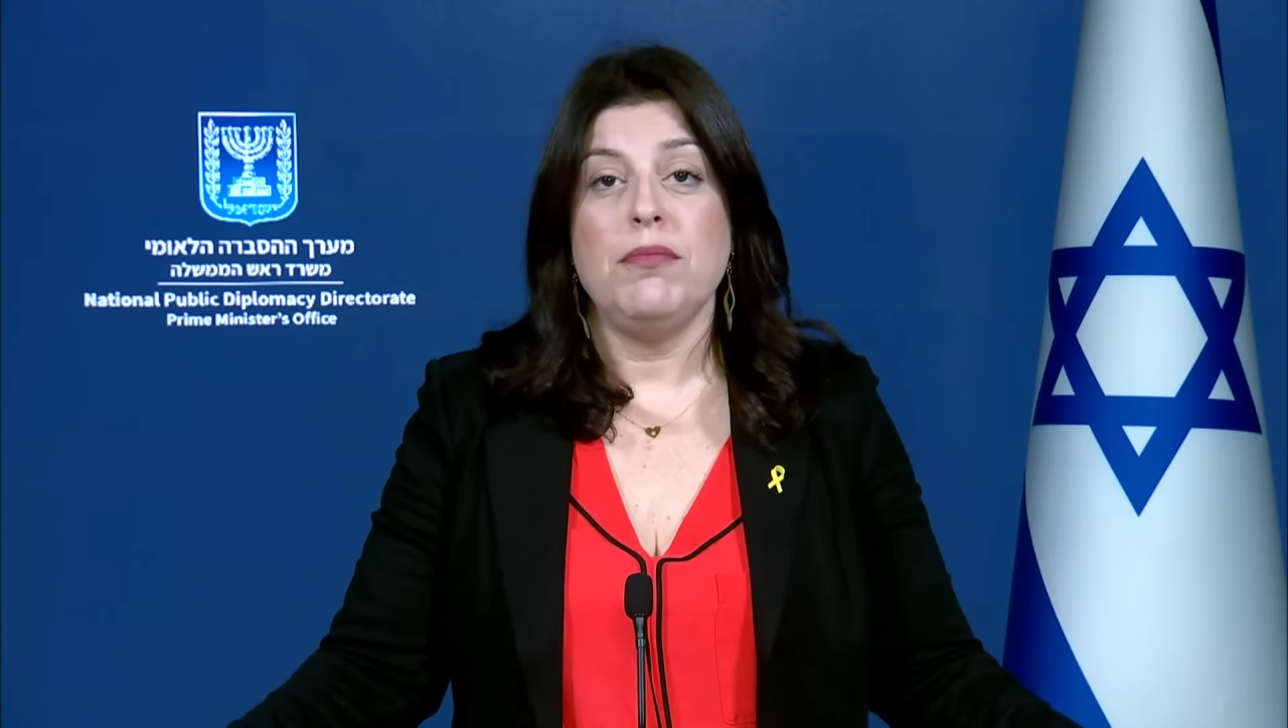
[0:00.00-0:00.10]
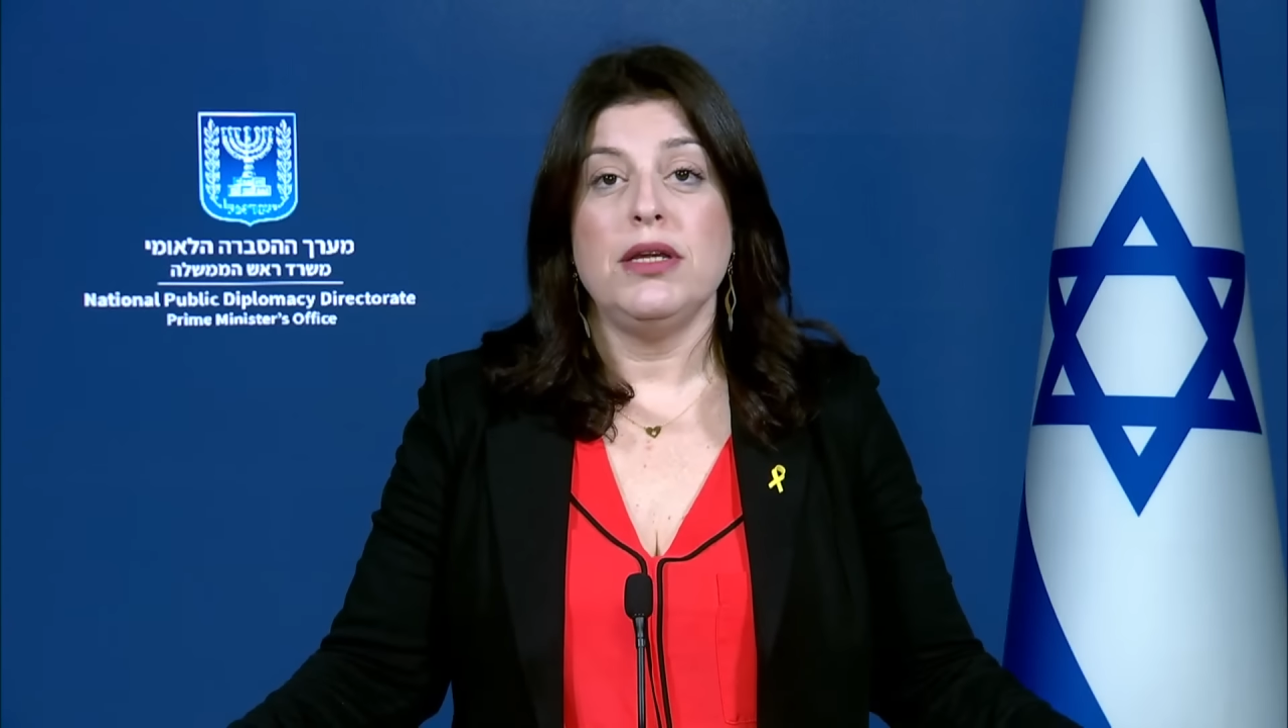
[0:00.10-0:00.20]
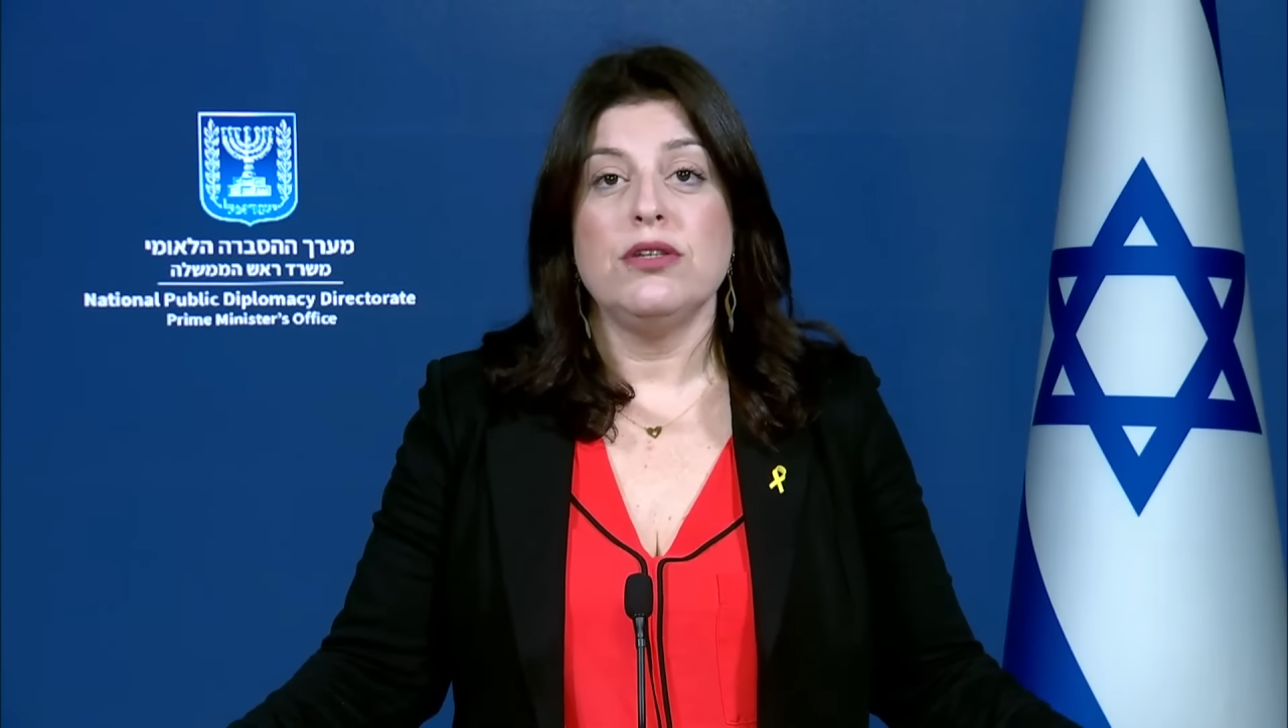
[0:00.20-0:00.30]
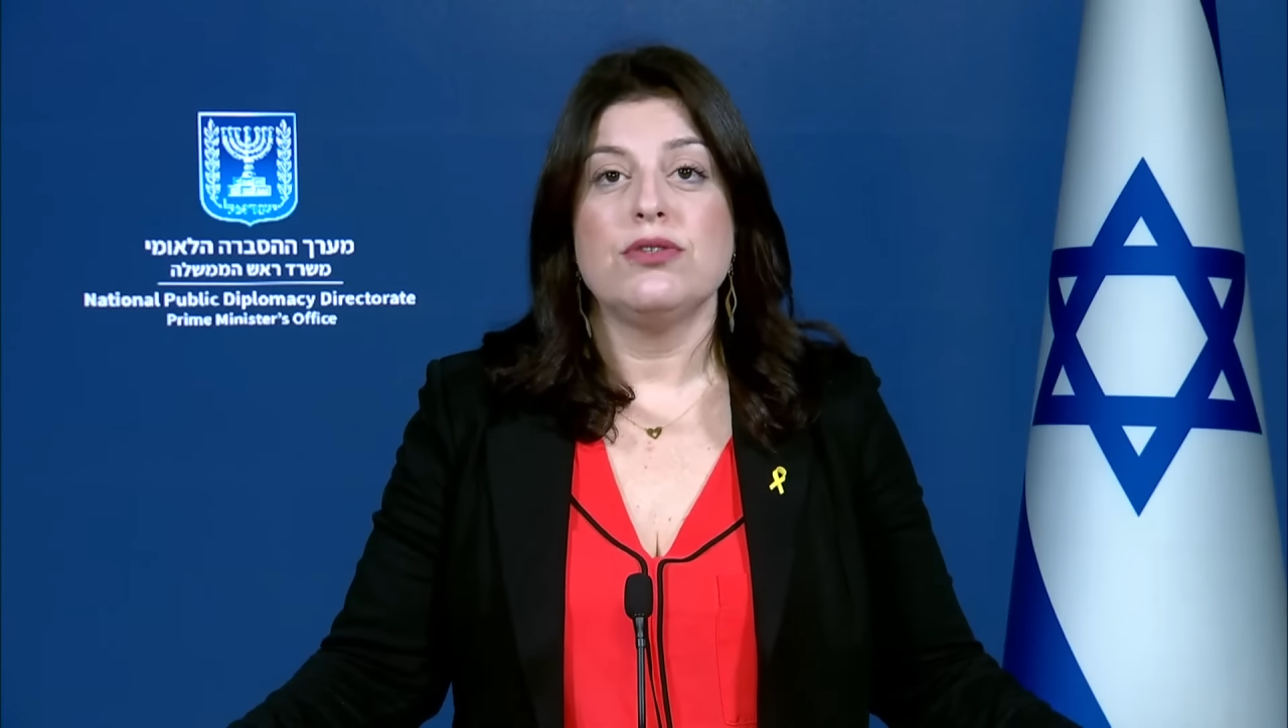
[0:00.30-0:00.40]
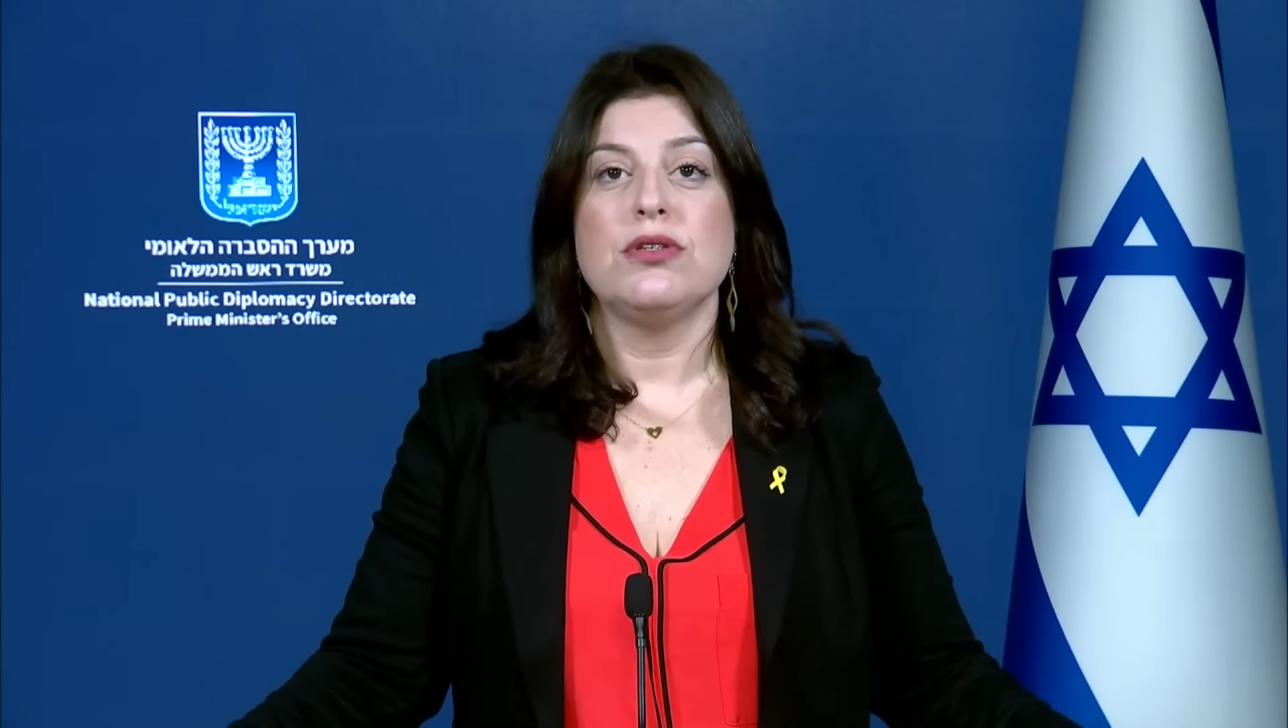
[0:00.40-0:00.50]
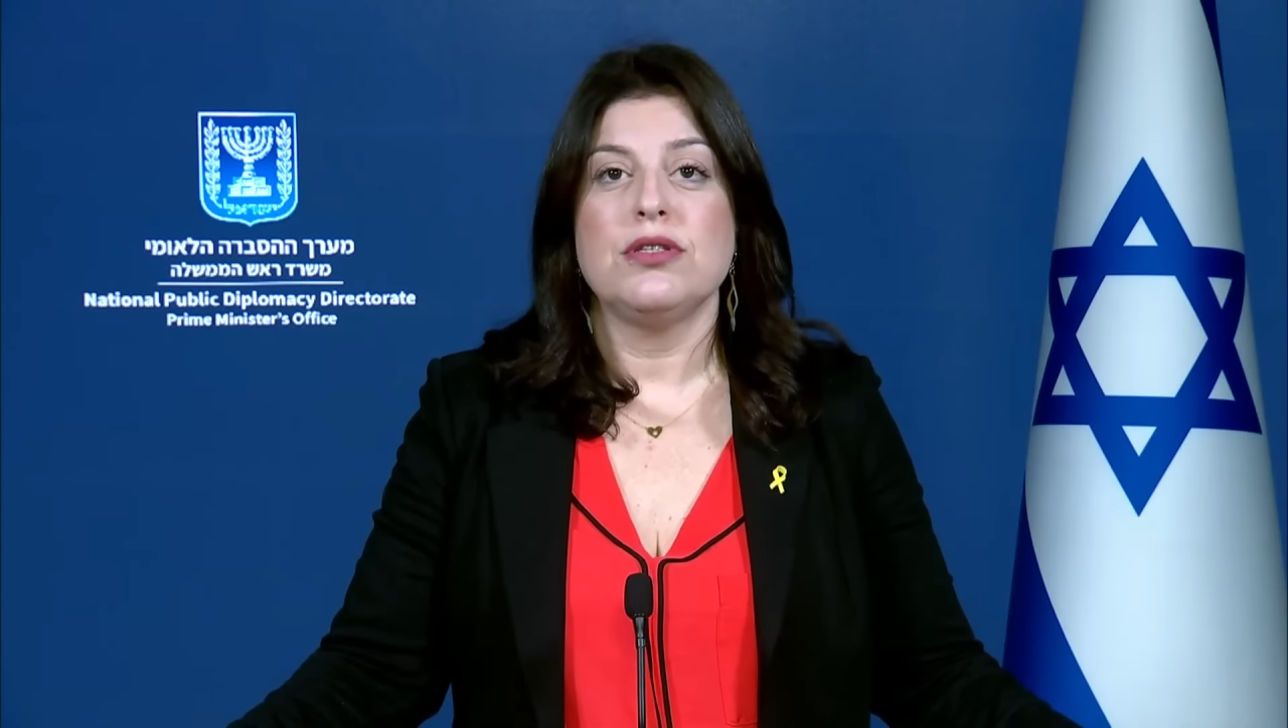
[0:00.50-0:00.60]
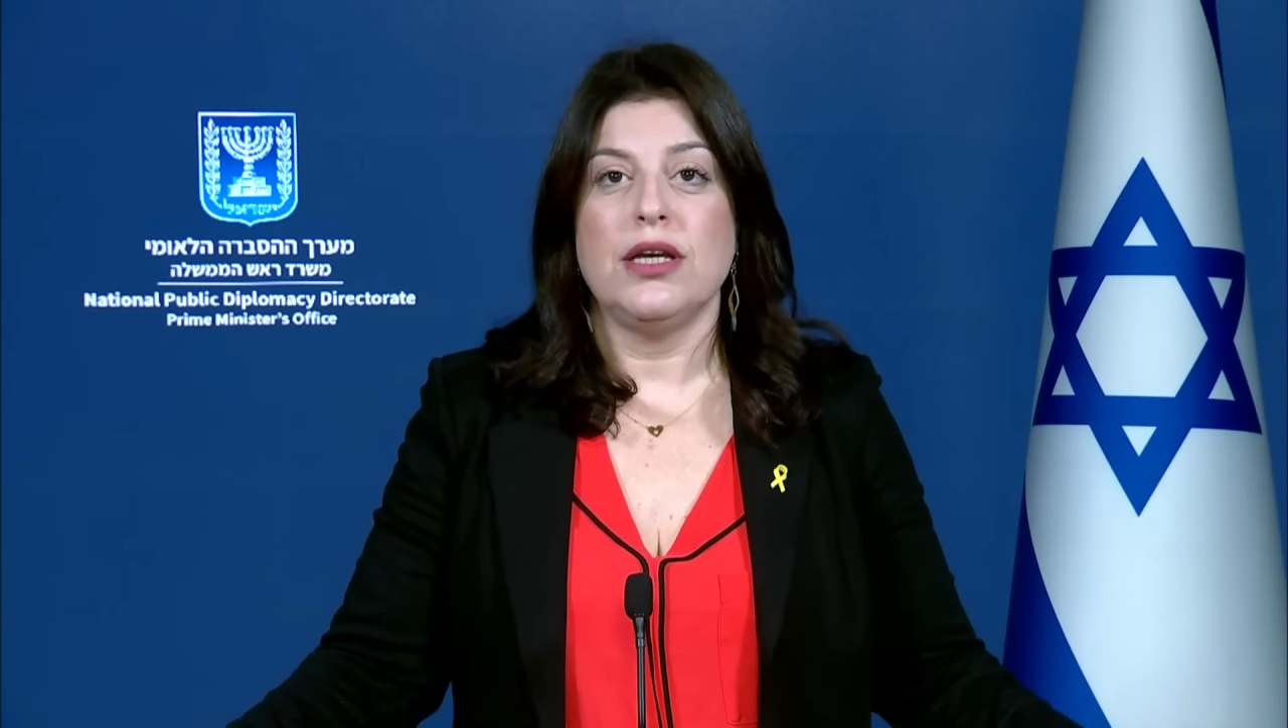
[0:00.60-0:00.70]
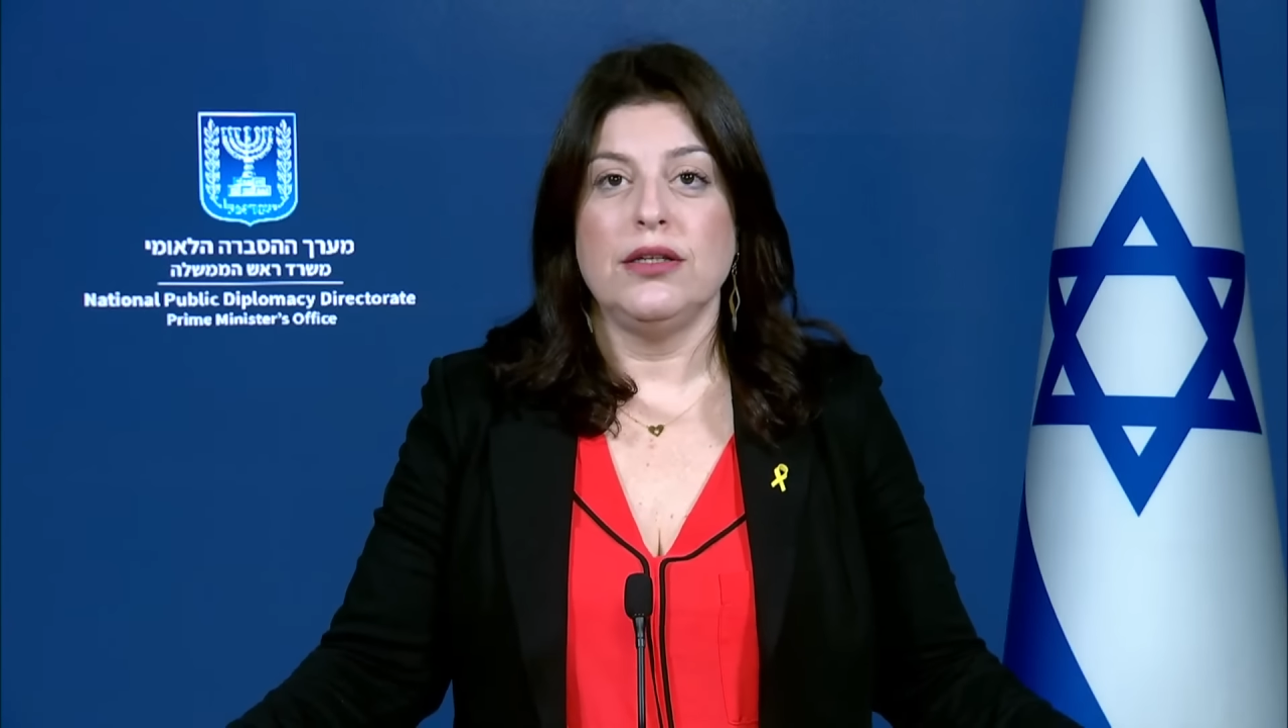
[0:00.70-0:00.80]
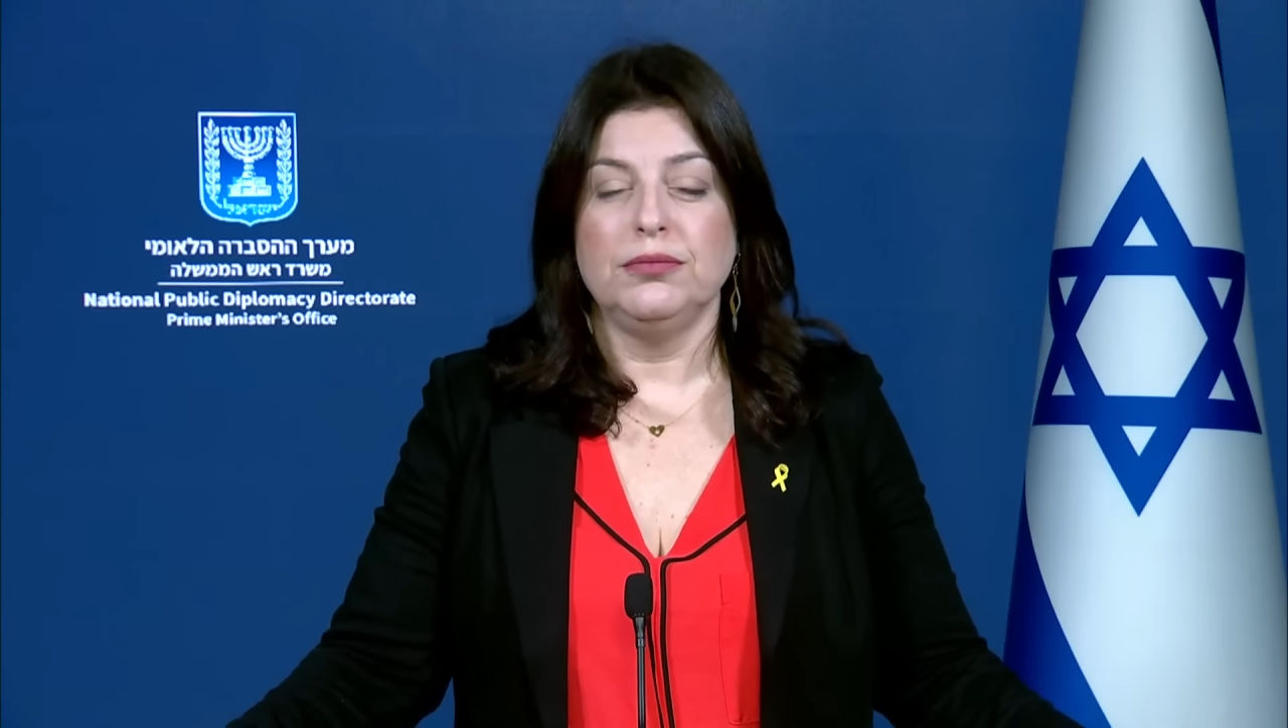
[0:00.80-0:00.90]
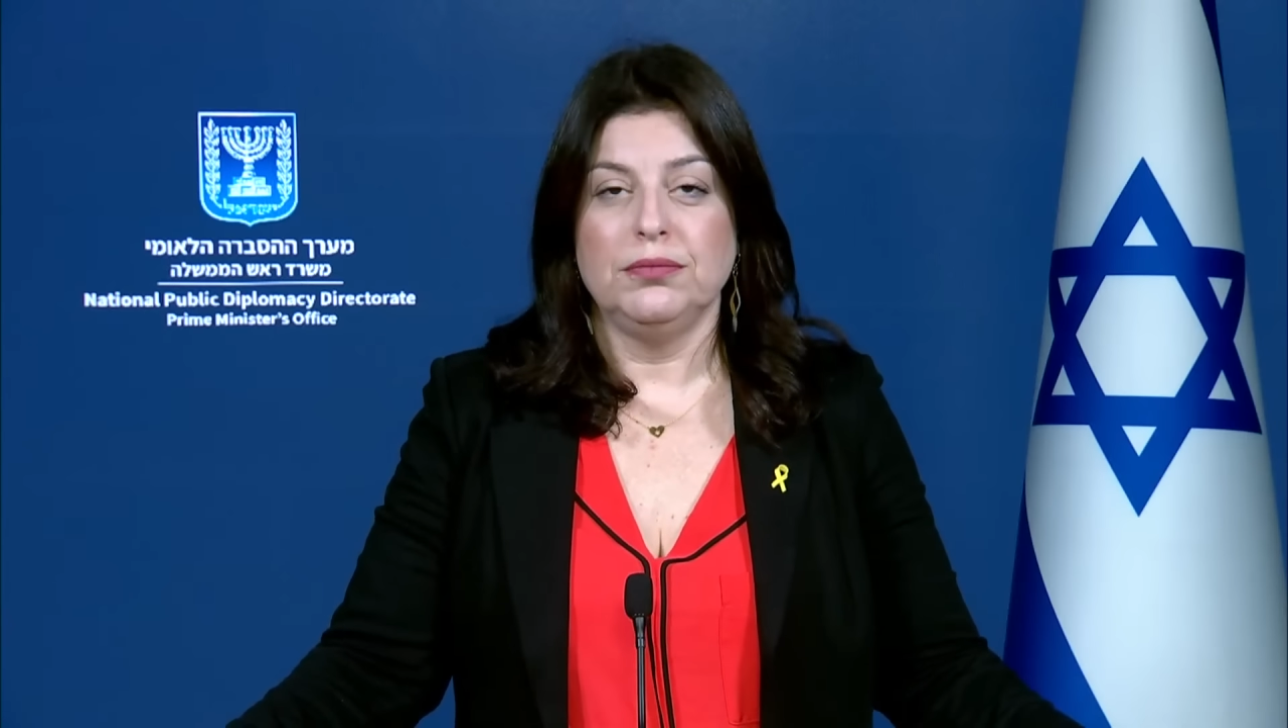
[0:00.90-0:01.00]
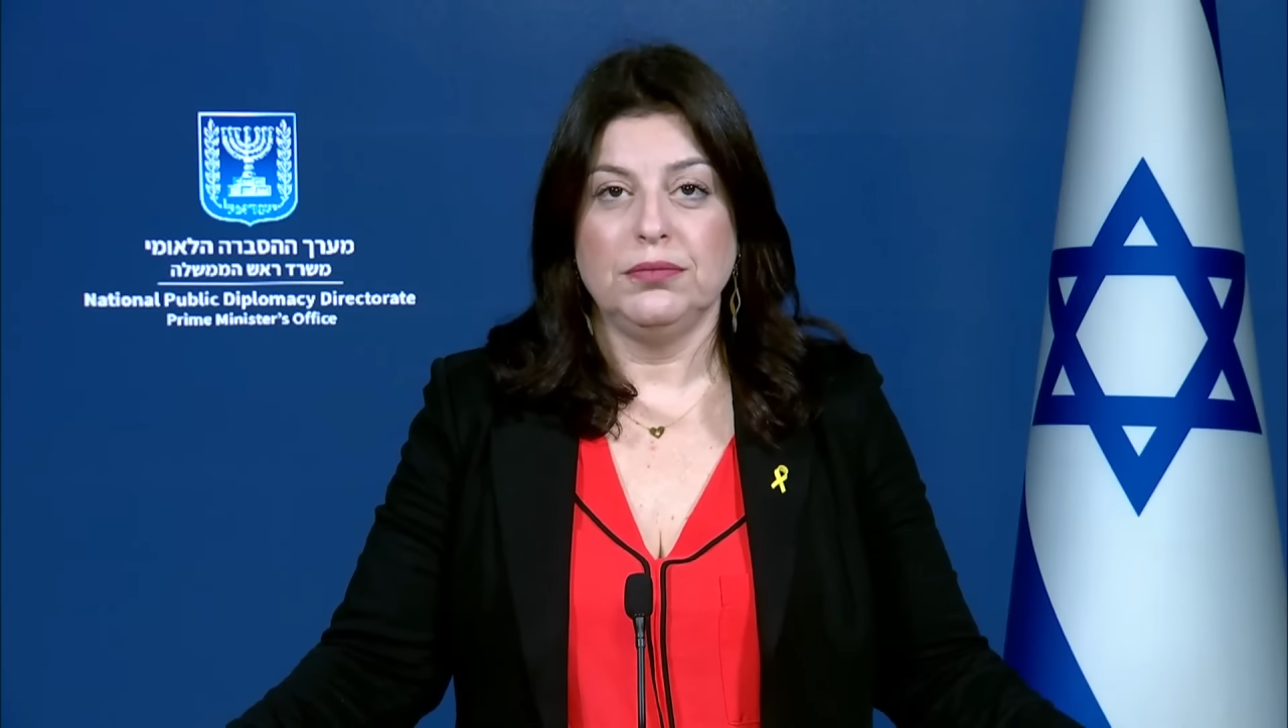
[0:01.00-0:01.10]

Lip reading: Minister said,